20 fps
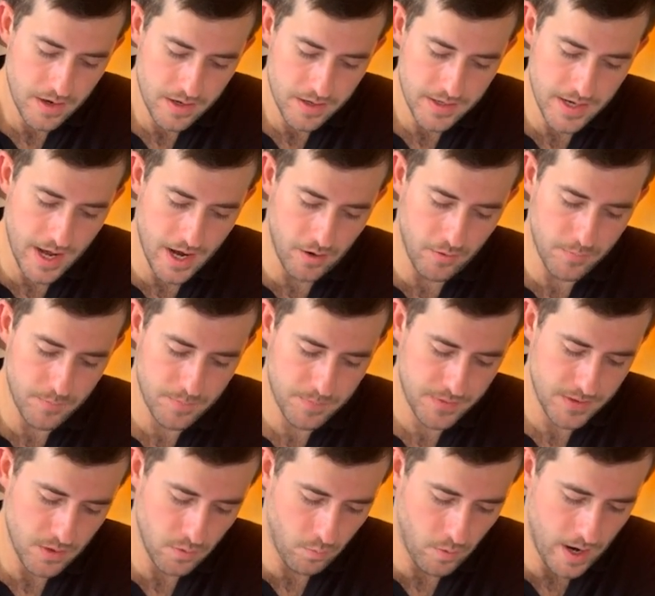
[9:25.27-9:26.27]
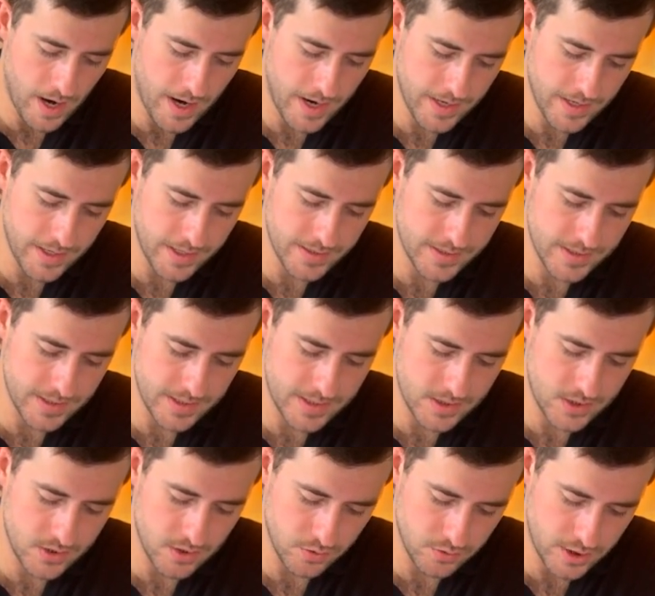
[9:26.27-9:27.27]
Now, why is
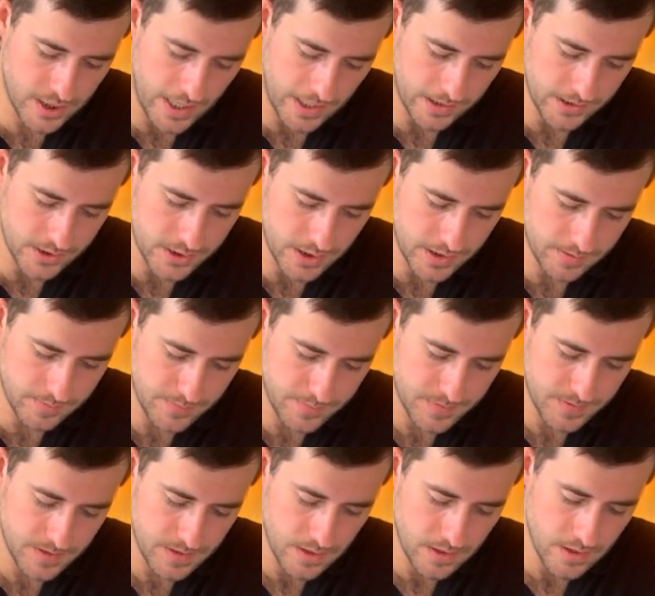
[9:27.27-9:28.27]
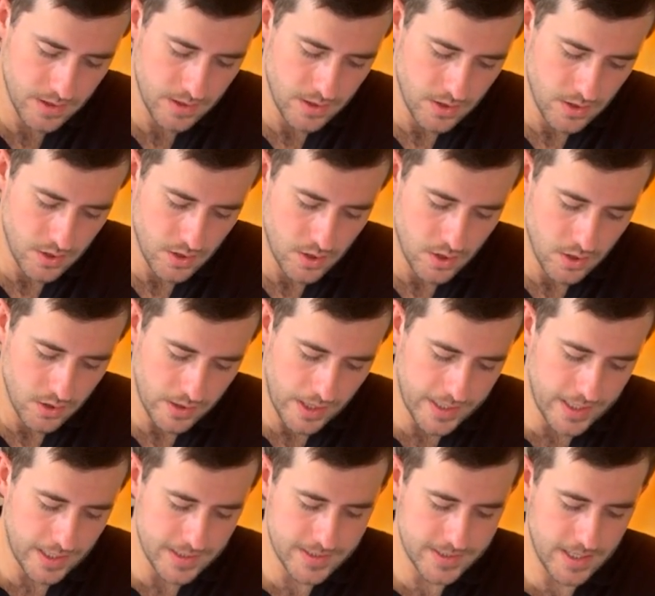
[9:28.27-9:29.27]
this so challenging? Like
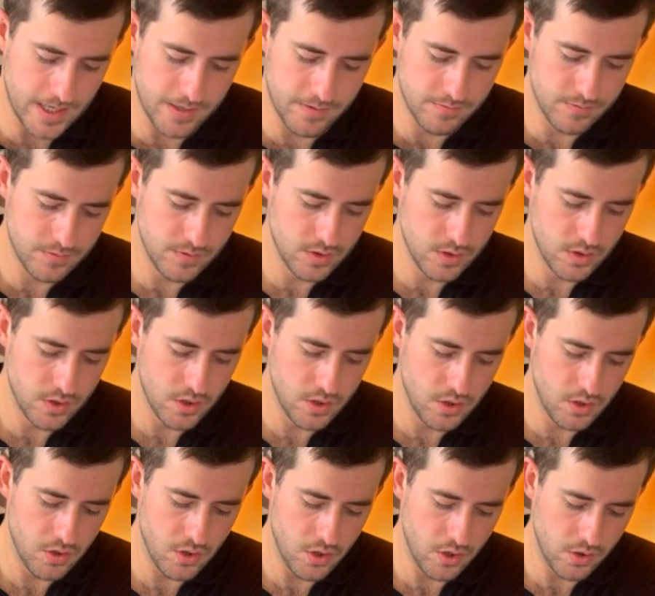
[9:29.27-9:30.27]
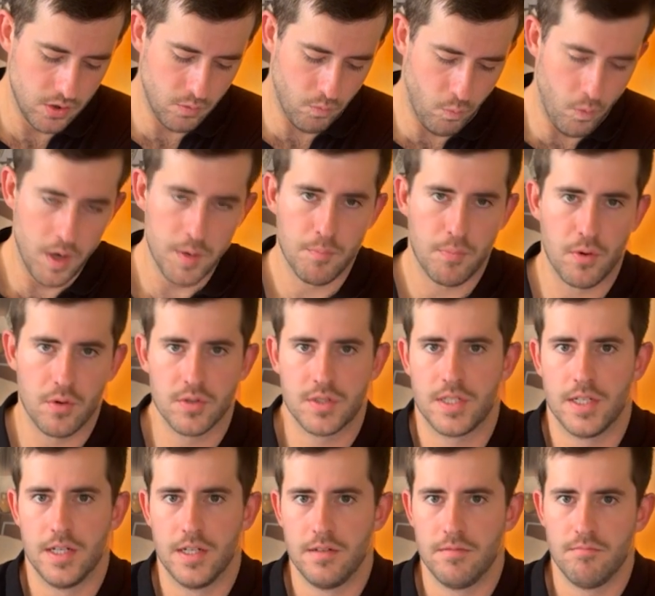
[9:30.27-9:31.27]
I said, one
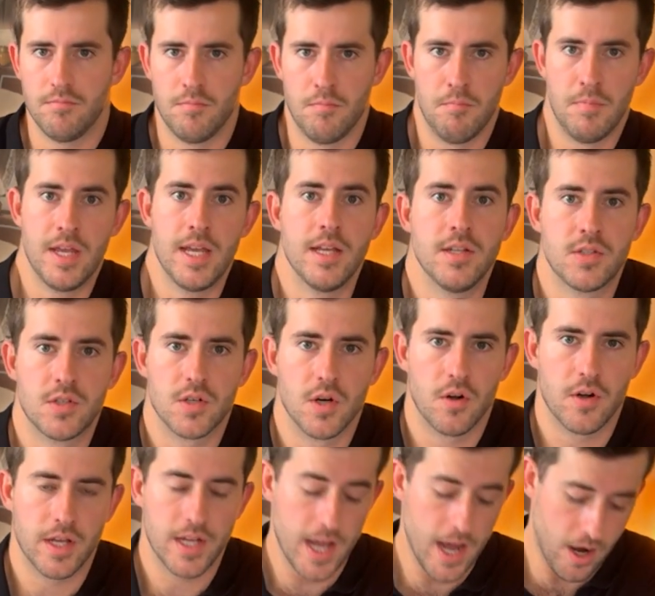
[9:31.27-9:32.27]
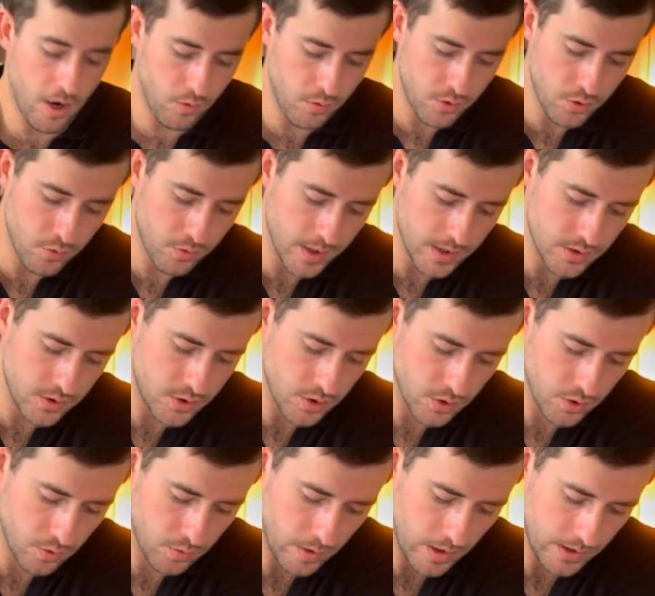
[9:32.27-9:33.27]
person, me starting out, you can
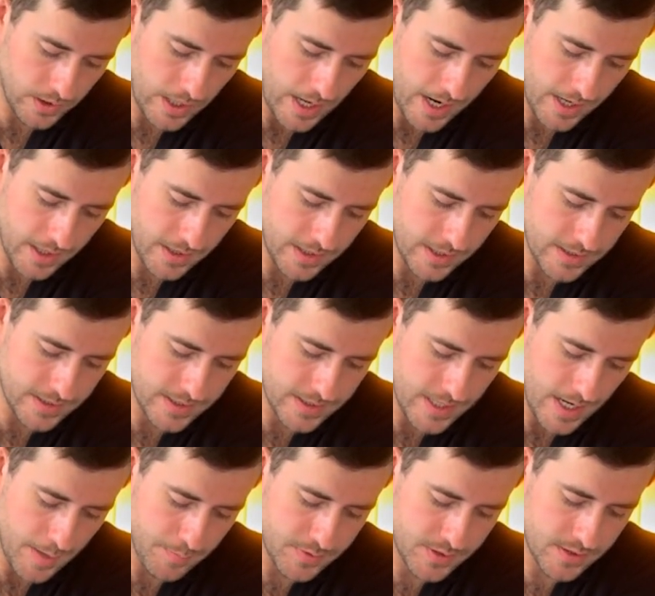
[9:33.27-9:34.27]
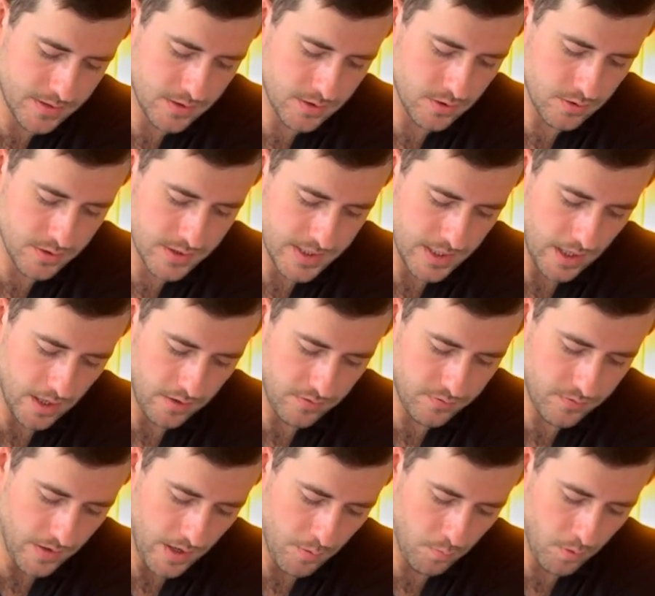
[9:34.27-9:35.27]
do a lot of these steps
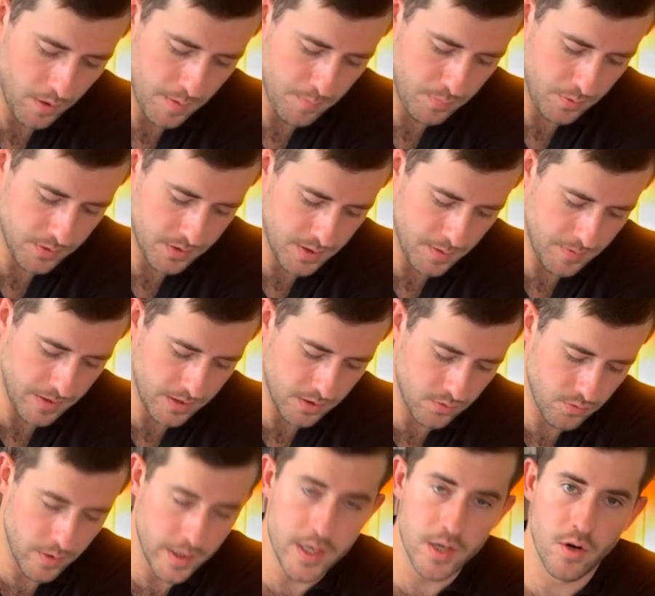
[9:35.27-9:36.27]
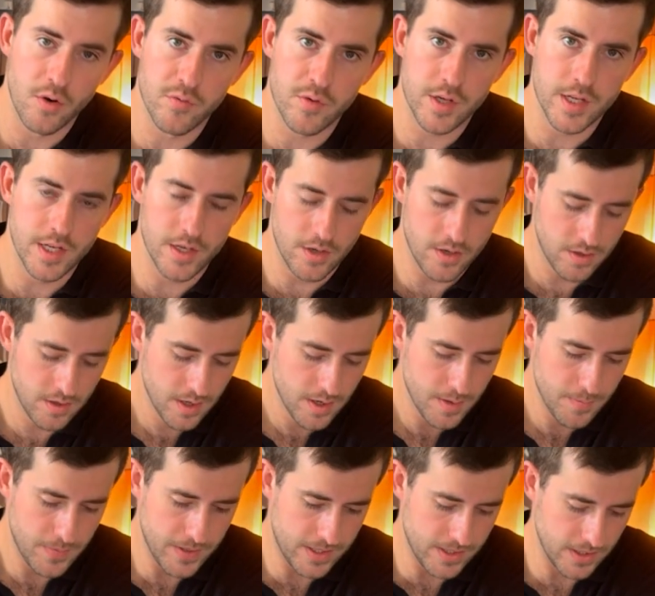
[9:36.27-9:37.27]
yourself. I wouldn't put them in green over here
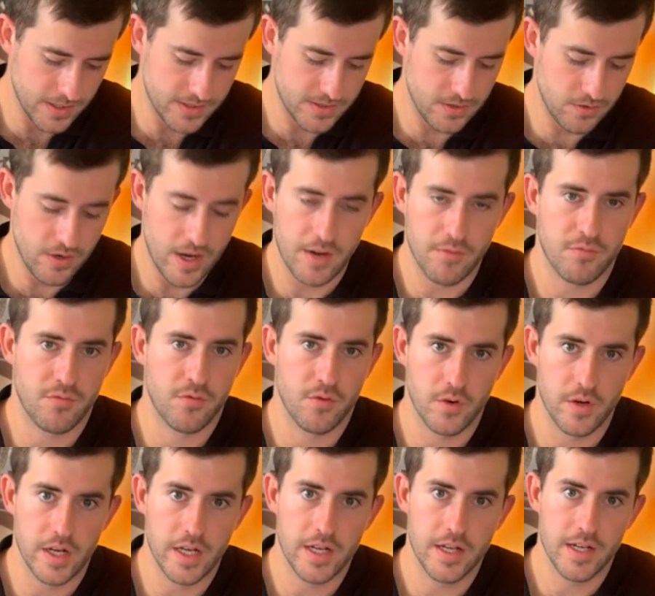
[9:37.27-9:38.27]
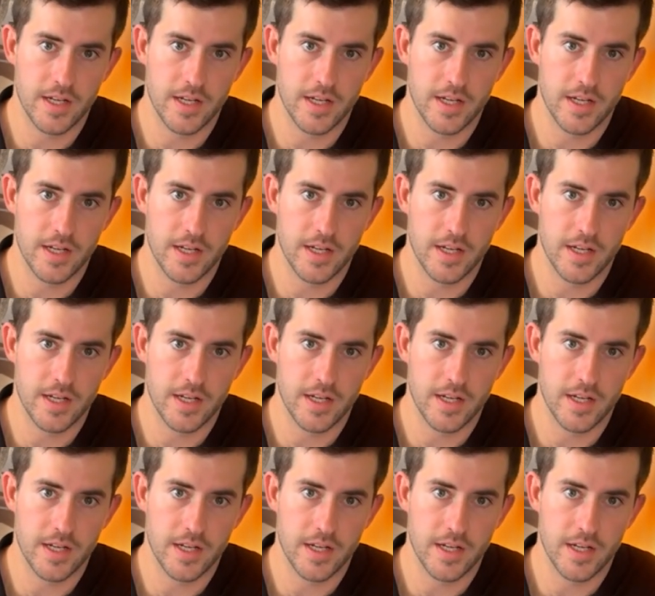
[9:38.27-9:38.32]
because they're not free.